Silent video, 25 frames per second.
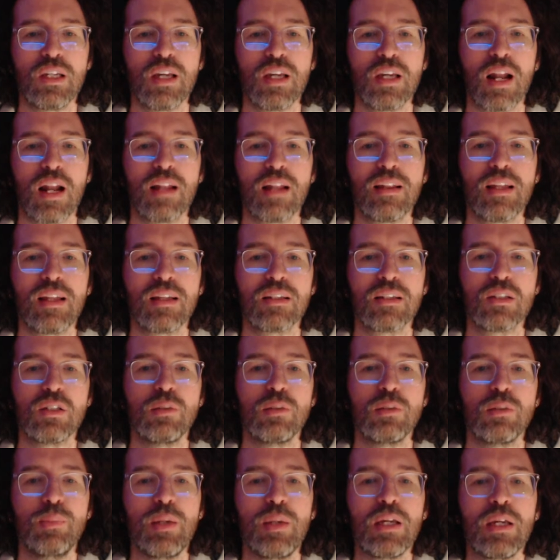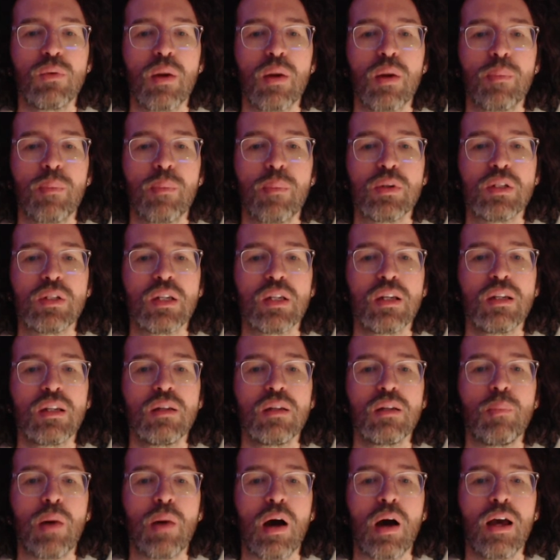and I think this is being
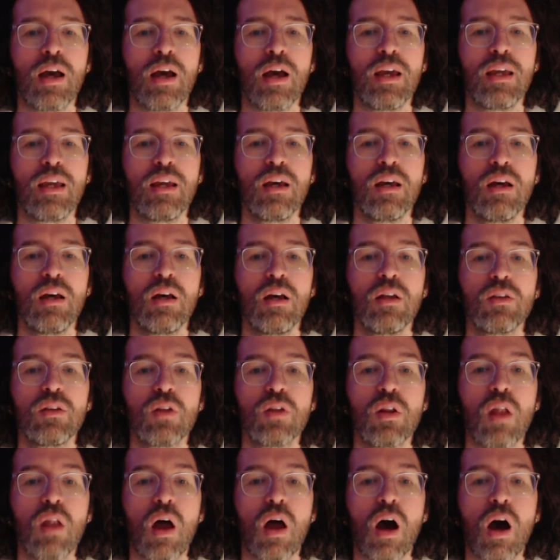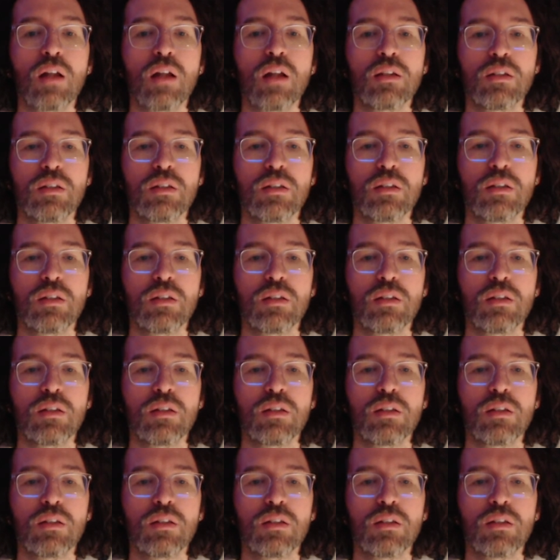represented by the lots,